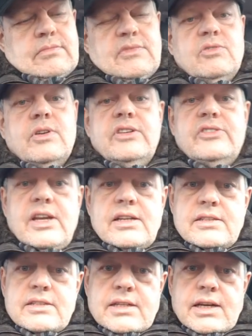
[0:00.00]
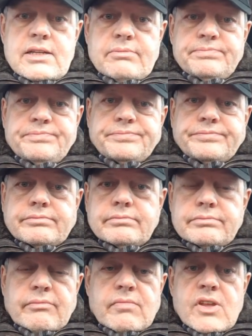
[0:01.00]
22nd today,
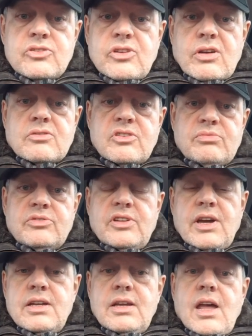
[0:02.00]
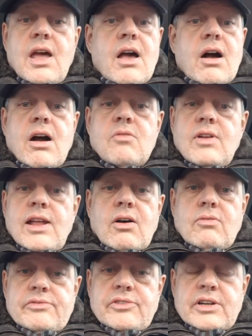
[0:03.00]
so Christmas Day,
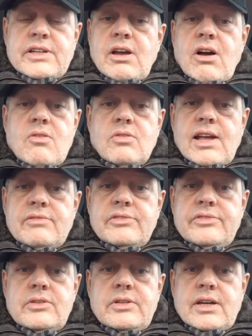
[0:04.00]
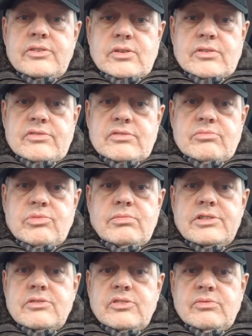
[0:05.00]
on Friday I will have a few days off,
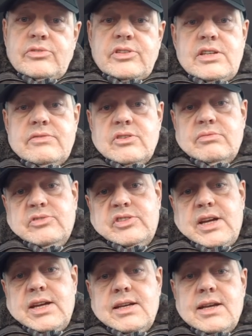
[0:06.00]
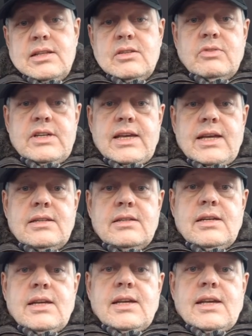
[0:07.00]
probably Christmas Eve, Christmas Day and the weekend,
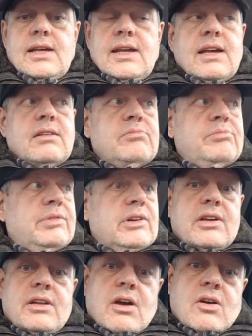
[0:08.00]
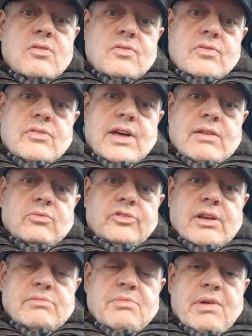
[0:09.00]
but I know that will
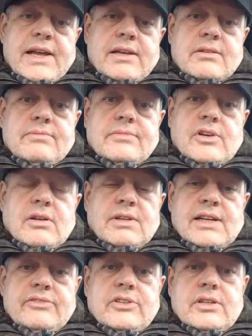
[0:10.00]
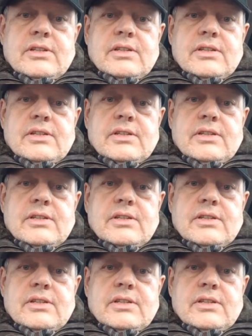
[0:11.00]
set me back. I will have to